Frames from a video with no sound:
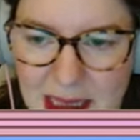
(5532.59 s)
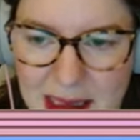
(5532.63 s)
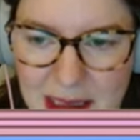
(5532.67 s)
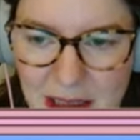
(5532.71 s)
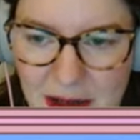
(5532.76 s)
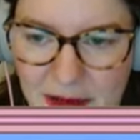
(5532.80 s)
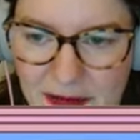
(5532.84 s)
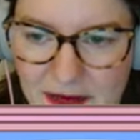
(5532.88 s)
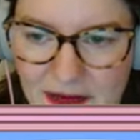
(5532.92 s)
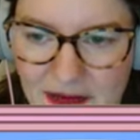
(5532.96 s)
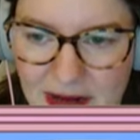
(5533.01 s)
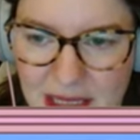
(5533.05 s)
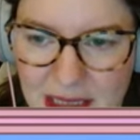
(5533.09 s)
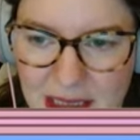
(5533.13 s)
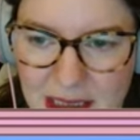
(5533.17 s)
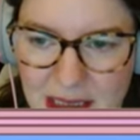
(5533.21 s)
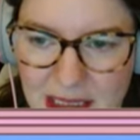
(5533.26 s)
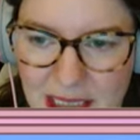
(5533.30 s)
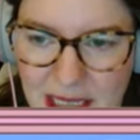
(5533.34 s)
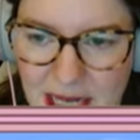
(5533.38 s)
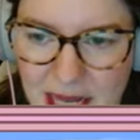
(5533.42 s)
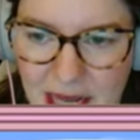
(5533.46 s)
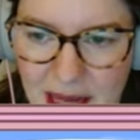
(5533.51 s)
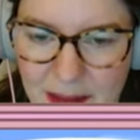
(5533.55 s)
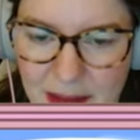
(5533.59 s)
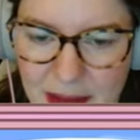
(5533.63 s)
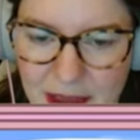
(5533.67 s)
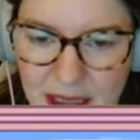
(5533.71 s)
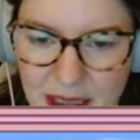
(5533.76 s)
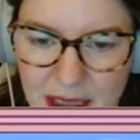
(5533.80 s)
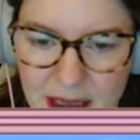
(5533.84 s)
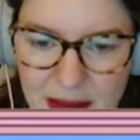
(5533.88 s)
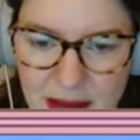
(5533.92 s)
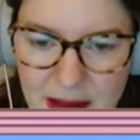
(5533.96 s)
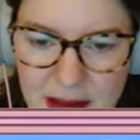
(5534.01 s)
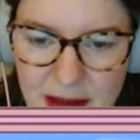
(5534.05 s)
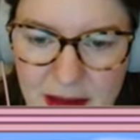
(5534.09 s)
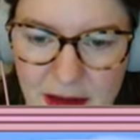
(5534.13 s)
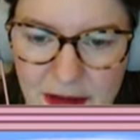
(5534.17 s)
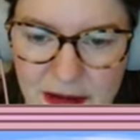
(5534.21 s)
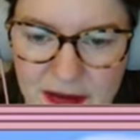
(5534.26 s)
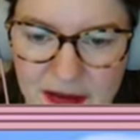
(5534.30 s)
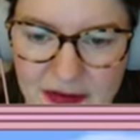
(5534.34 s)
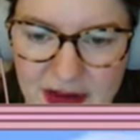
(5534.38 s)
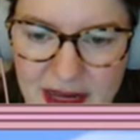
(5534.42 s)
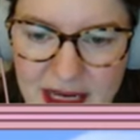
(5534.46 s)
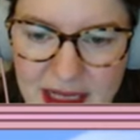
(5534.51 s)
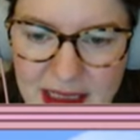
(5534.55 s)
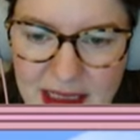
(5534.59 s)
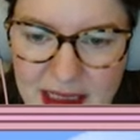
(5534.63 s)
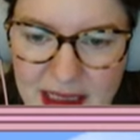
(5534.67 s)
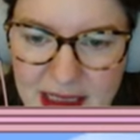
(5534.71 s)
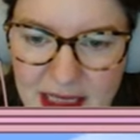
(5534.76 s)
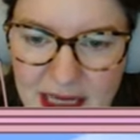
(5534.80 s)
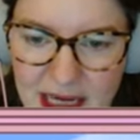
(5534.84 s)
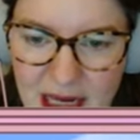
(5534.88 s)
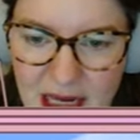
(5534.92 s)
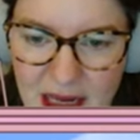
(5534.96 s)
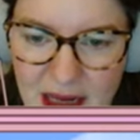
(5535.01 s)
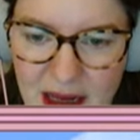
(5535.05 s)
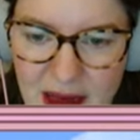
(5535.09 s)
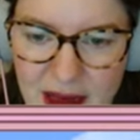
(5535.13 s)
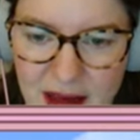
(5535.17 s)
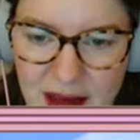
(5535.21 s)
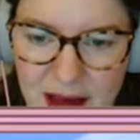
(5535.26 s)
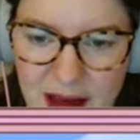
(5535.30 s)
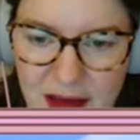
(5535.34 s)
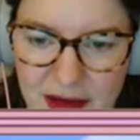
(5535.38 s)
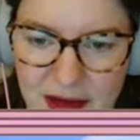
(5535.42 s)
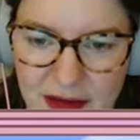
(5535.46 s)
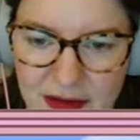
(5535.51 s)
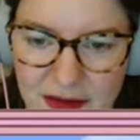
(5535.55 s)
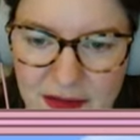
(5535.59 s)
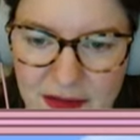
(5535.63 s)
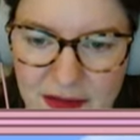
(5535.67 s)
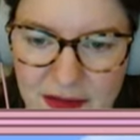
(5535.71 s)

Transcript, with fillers: A lot of fencing happening. A lot of fencing. A lot of...